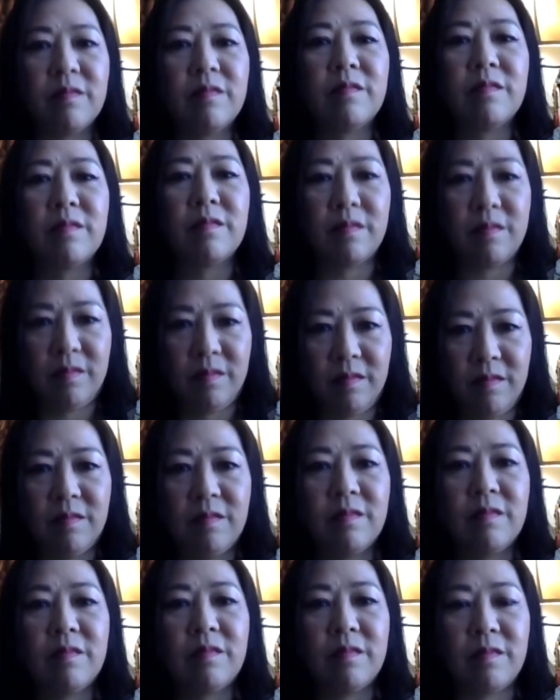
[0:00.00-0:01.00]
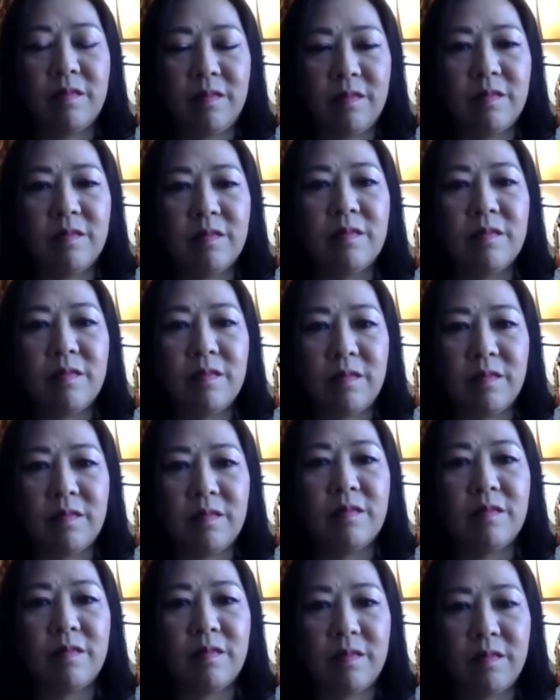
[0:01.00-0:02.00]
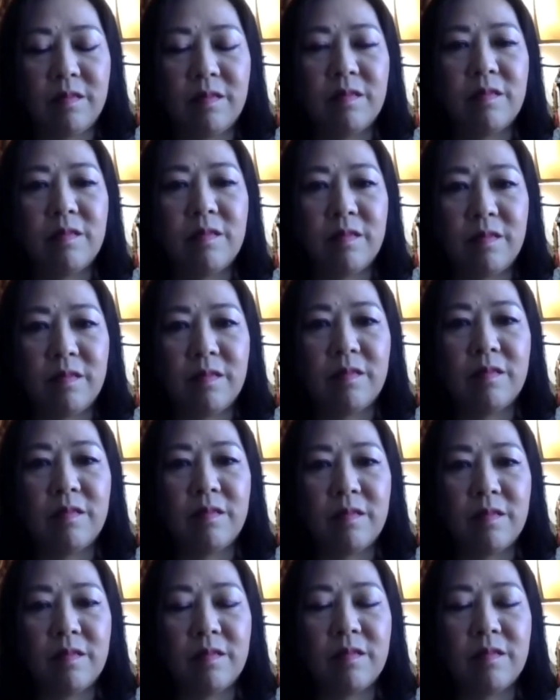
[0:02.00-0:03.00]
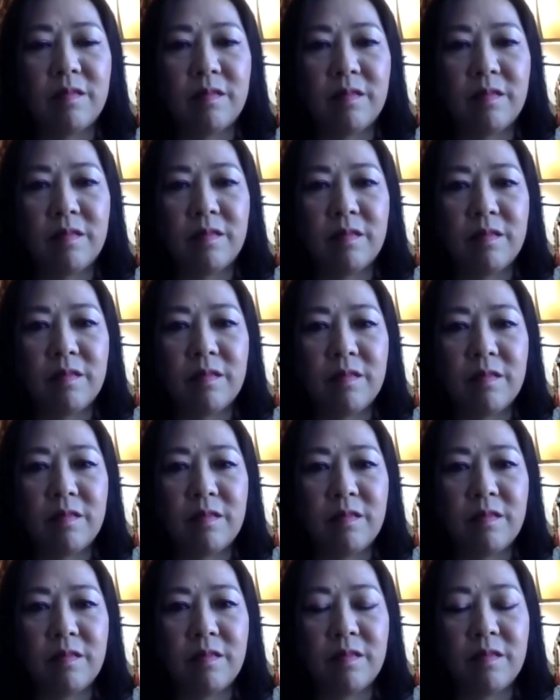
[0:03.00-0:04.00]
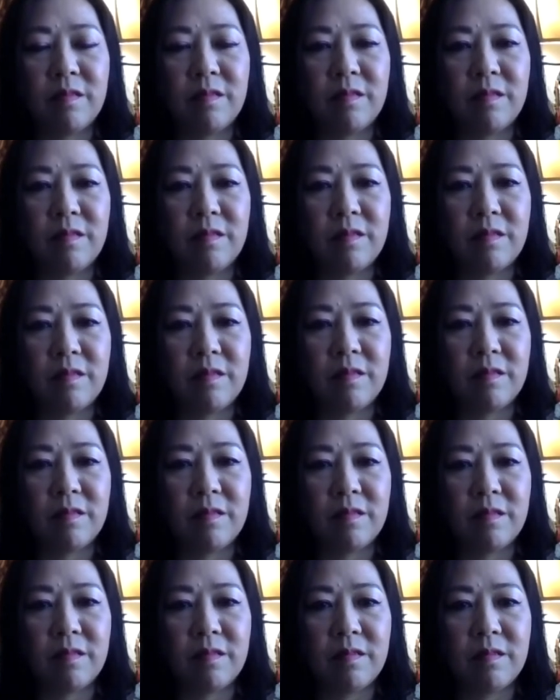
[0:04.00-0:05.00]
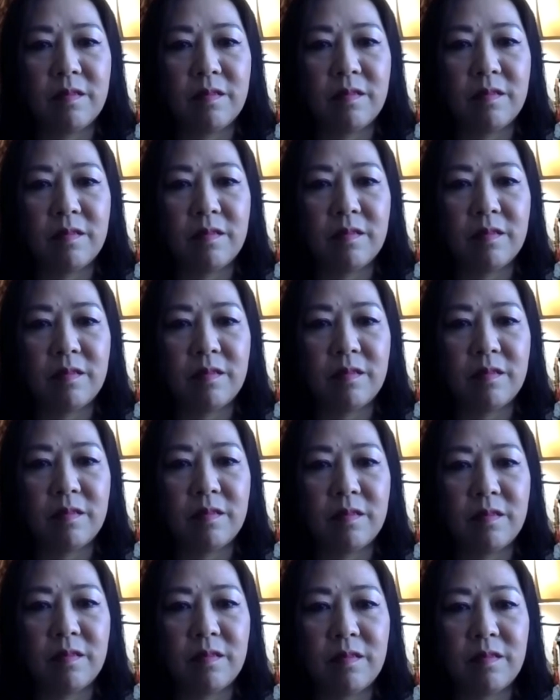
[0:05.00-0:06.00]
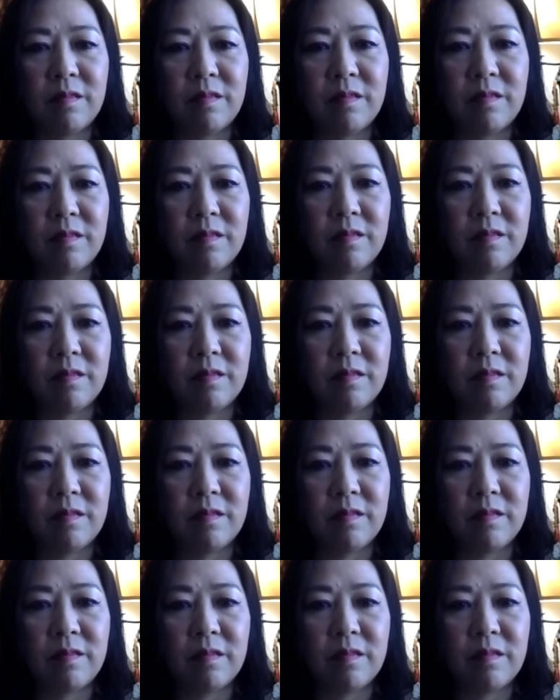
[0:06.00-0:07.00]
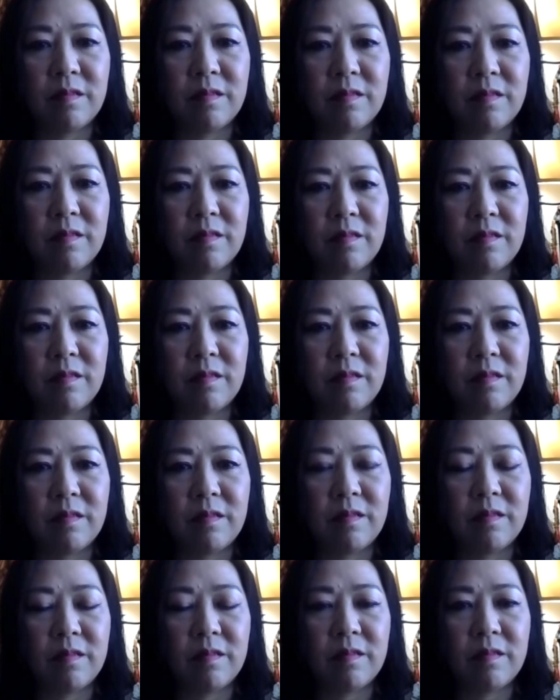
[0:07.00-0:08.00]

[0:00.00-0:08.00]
(not speaking)